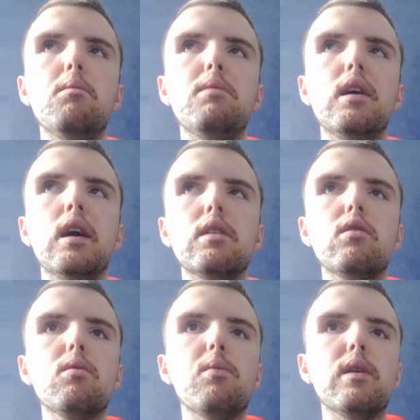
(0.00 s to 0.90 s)
But I
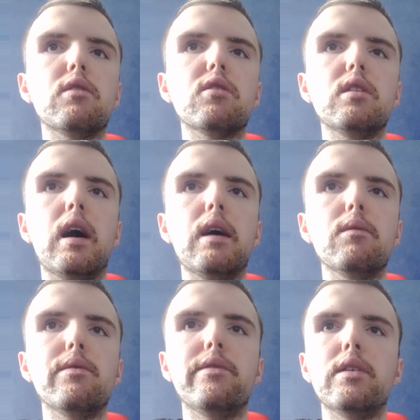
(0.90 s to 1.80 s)
just wish
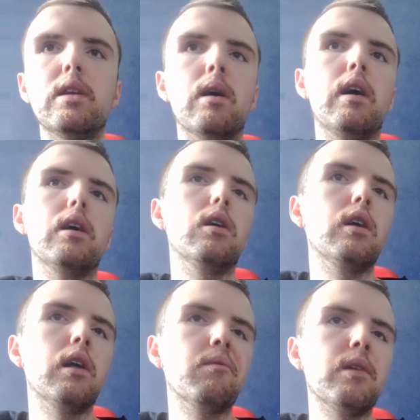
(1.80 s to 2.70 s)
that,
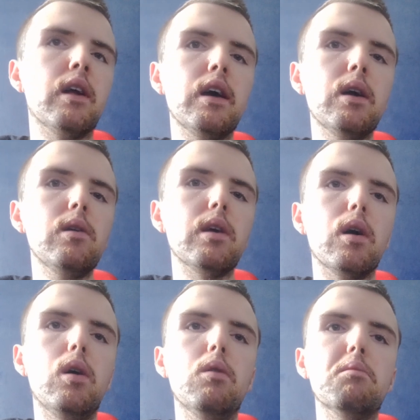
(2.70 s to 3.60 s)
I only
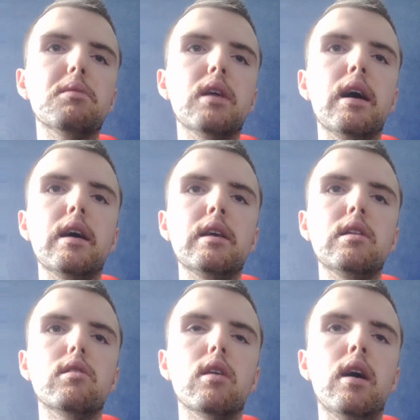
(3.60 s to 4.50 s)
hope that
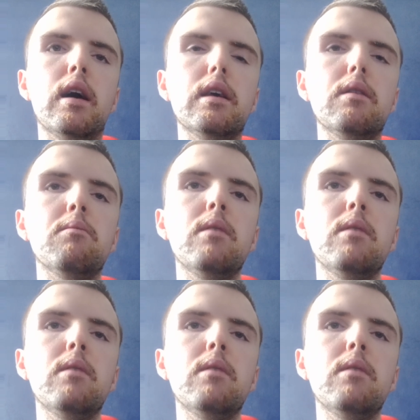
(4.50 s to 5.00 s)
in time